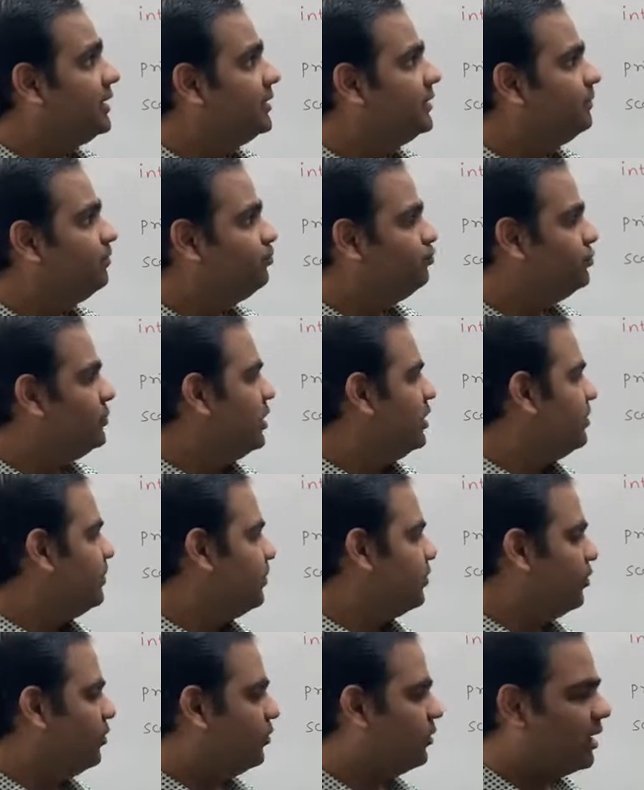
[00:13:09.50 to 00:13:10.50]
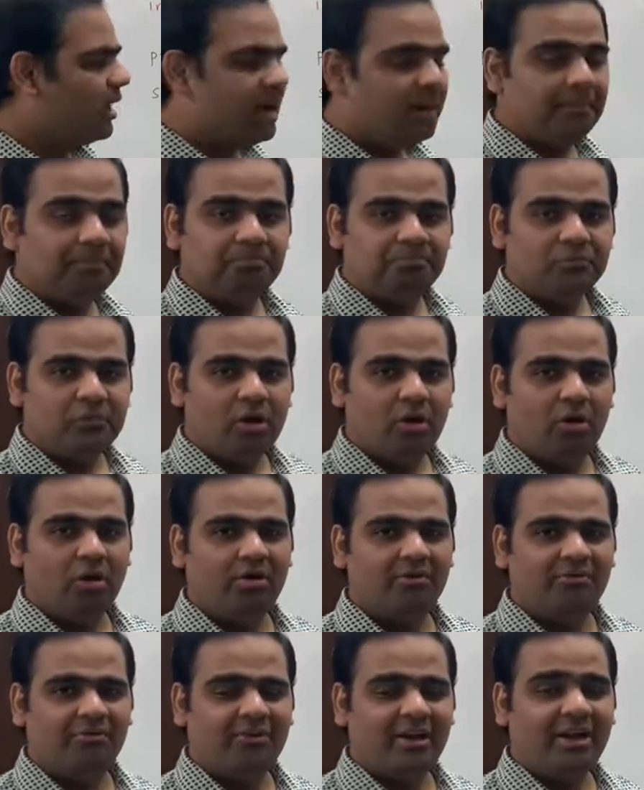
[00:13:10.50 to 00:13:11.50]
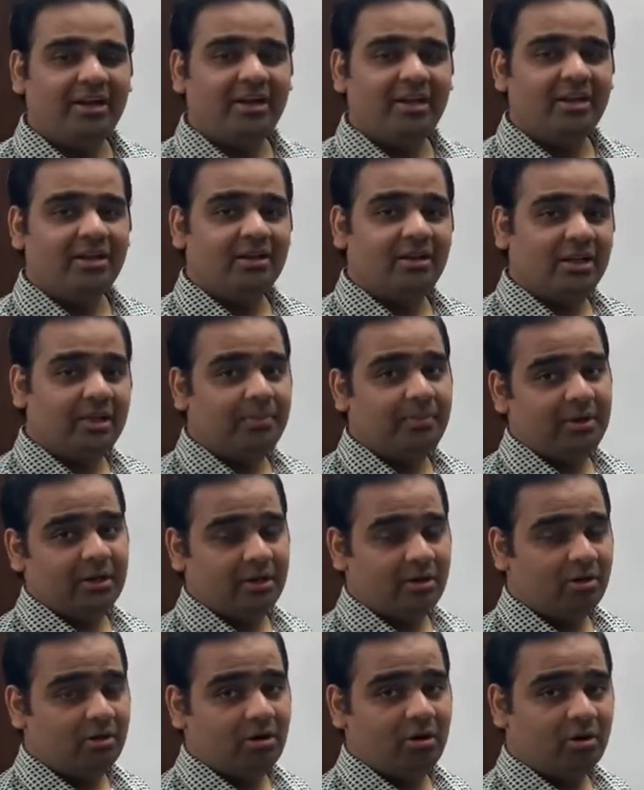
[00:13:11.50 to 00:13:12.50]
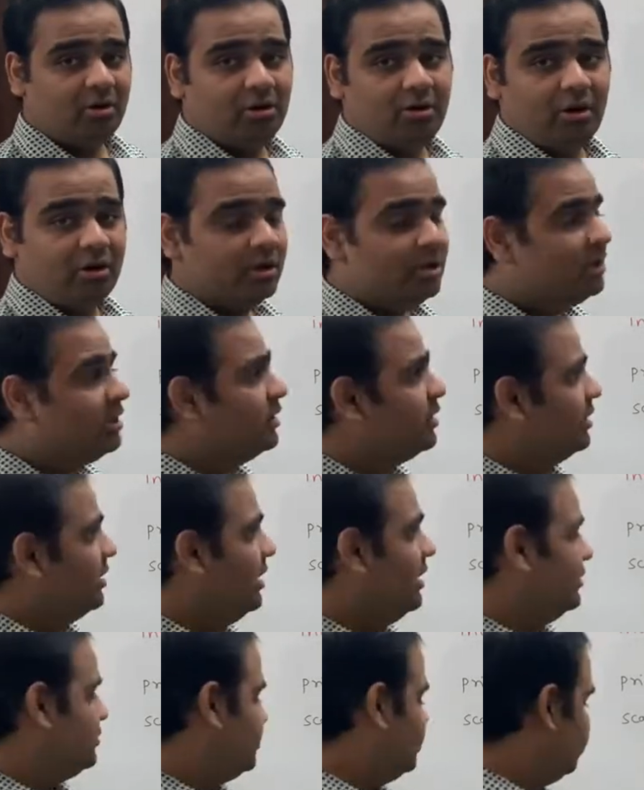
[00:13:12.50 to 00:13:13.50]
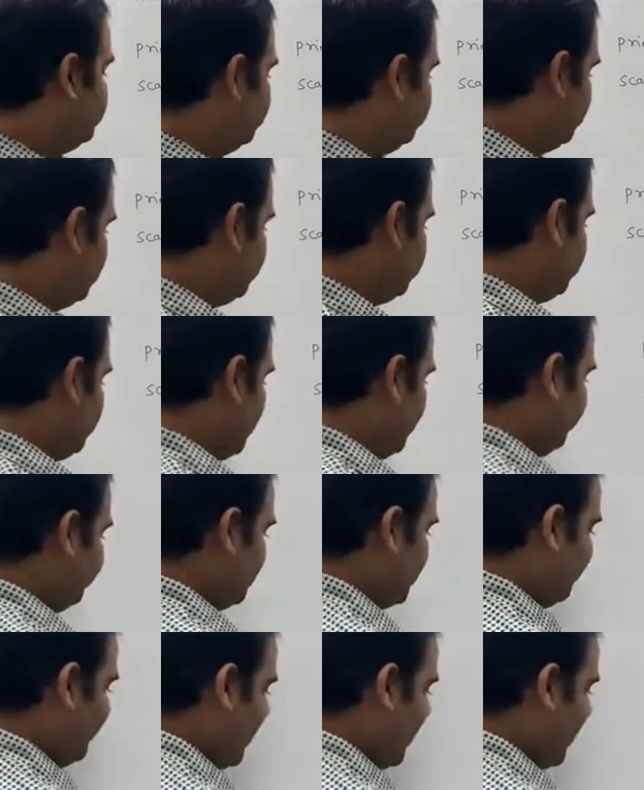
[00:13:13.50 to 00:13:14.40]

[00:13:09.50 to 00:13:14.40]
this program on finding leap year or not. Let's just say the value